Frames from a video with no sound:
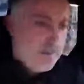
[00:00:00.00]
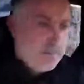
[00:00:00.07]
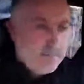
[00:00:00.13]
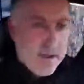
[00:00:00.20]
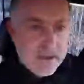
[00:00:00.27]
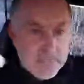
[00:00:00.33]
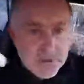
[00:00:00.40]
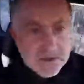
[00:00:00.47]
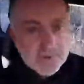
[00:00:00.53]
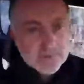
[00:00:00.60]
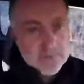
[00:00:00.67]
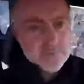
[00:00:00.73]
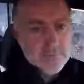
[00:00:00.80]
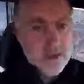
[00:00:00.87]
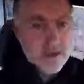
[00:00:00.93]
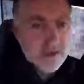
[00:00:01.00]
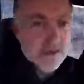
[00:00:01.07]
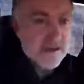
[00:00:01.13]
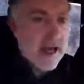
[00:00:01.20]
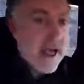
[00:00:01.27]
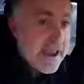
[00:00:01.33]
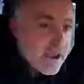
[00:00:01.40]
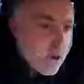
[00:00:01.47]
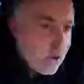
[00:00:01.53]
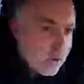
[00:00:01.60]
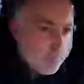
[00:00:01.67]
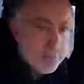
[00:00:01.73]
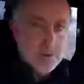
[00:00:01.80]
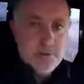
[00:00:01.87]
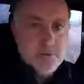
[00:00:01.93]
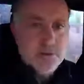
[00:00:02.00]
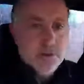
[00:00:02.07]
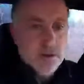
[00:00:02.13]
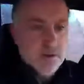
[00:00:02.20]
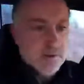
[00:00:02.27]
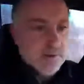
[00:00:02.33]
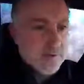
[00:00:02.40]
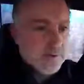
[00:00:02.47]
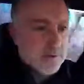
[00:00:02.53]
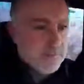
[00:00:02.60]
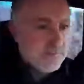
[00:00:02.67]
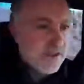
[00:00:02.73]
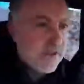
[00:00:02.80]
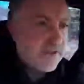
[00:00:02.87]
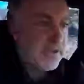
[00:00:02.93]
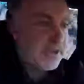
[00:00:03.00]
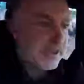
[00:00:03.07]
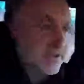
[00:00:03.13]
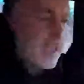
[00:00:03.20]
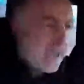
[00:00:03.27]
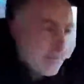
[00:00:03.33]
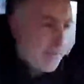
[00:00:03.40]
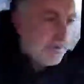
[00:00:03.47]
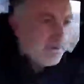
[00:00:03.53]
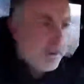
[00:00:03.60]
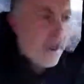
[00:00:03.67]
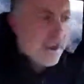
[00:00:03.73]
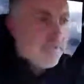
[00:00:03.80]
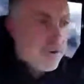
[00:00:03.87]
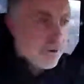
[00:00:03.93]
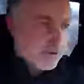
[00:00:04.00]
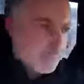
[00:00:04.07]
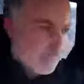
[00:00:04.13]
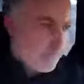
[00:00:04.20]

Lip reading: maybe, and I hope, nothing gonna happen ever.